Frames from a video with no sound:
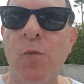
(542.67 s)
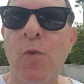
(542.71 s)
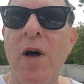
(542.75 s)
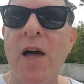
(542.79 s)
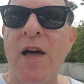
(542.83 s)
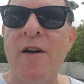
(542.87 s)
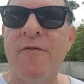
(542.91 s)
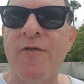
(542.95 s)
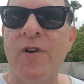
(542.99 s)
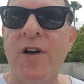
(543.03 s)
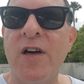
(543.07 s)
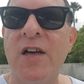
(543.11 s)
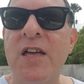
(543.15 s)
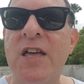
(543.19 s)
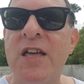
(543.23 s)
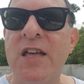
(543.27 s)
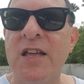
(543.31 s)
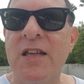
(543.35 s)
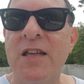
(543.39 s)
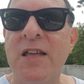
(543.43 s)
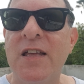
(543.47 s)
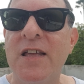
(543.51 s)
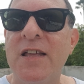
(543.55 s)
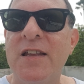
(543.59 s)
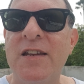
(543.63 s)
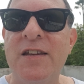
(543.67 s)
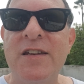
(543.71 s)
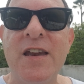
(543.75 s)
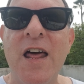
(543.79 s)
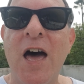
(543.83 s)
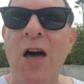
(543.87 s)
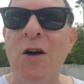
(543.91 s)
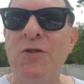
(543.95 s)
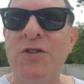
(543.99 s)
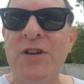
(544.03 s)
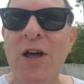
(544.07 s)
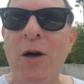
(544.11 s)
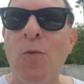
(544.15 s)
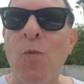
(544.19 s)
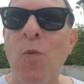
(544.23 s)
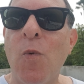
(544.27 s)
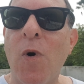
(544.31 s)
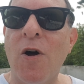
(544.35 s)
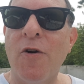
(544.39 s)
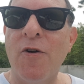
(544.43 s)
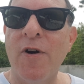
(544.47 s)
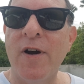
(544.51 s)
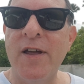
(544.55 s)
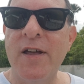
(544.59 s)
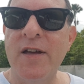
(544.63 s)
Whatever. No, don't
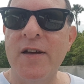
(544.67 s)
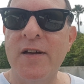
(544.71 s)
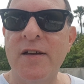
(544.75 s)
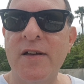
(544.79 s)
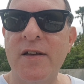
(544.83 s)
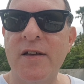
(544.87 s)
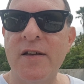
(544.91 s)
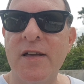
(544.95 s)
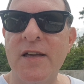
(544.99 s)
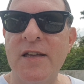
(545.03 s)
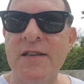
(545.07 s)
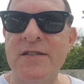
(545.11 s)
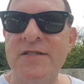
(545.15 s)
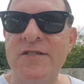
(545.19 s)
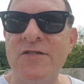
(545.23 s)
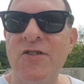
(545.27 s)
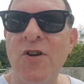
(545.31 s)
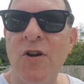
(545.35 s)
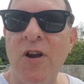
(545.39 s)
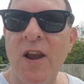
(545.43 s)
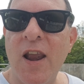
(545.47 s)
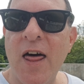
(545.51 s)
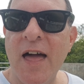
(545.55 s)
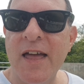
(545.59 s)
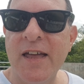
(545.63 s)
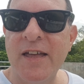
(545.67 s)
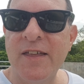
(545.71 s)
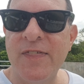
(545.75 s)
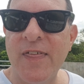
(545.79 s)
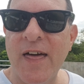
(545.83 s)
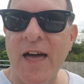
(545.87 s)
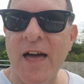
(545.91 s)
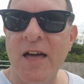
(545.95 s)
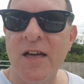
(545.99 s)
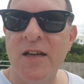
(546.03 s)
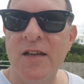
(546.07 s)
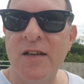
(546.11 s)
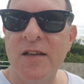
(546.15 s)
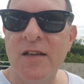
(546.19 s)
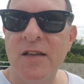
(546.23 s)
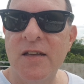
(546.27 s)
worry. It's not like that.